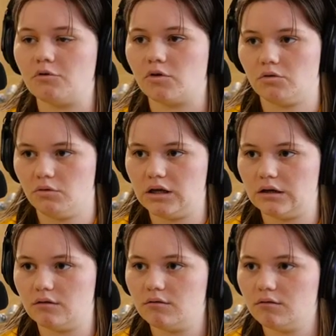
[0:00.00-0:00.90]
couldn't
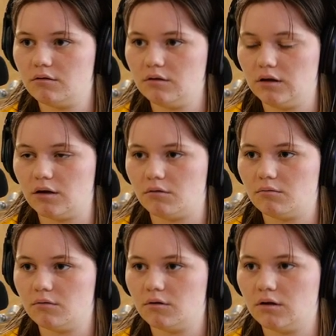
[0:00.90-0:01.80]
read. Right. You know,
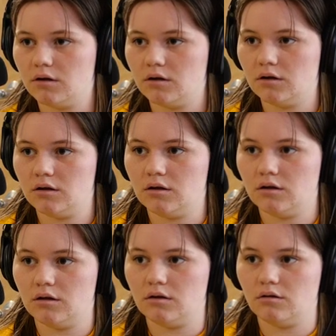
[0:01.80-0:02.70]
it's just the eight of them.